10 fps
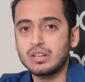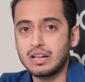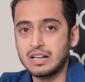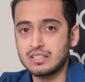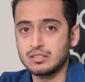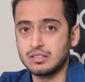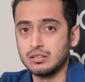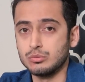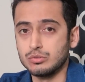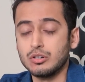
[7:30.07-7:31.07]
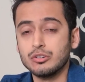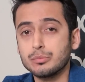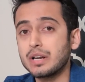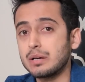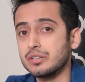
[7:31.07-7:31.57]
as a loan on
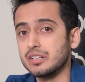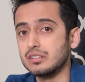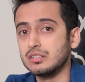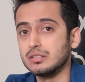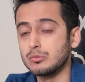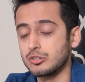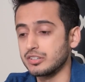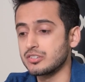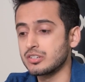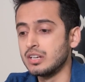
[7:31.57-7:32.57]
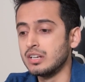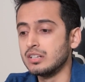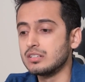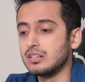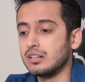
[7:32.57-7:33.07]
your primary mortgage.
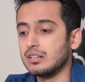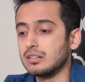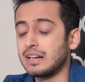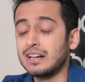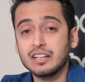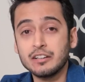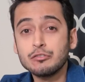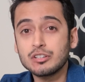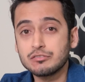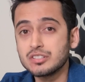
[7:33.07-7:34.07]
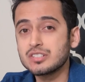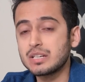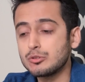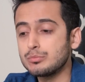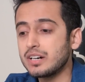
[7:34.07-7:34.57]
And if you're a
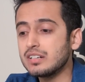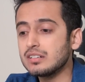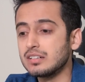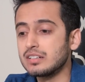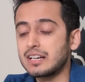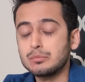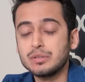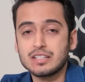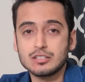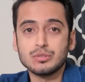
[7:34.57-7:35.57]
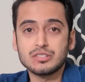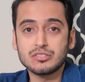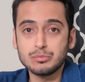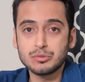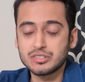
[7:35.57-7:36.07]
first-time home buyer, it can be as low as
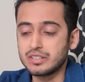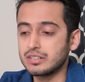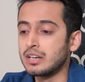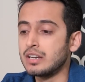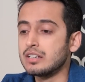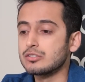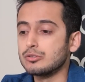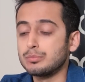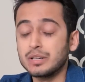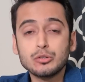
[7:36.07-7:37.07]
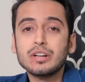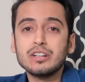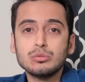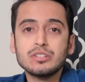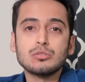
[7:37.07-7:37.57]
3%. So, but you
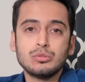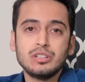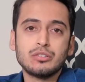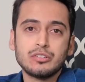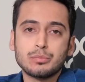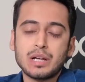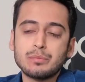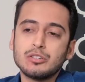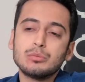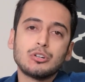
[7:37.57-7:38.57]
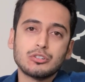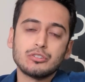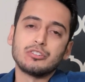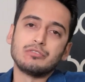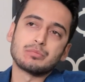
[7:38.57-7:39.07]
can do this only on your primary home, not
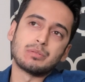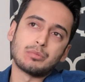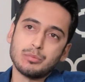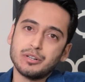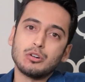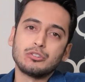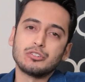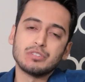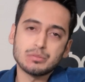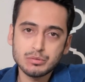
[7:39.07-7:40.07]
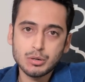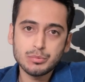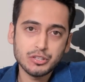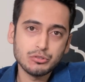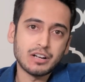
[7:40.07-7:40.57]
on your investment property. On your investment
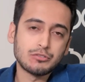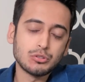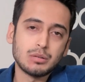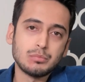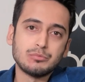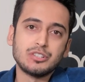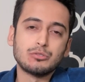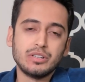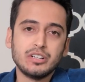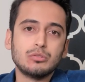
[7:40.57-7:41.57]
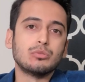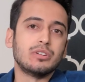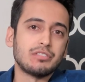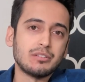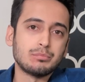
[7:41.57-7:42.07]
property, you have to come up with 20 to
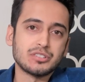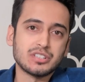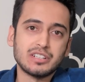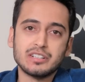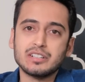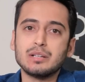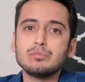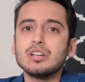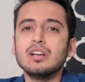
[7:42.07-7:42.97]
25% at times